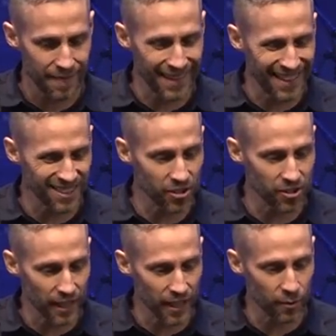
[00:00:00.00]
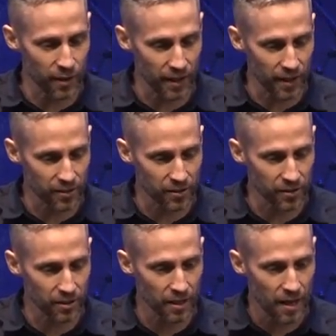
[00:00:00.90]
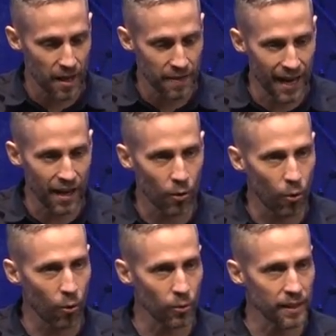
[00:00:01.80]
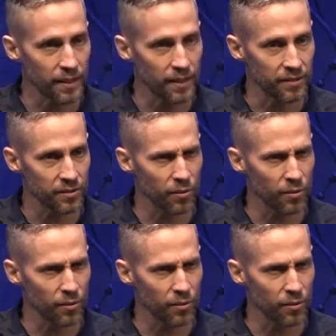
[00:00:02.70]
that sacredness, that holiness,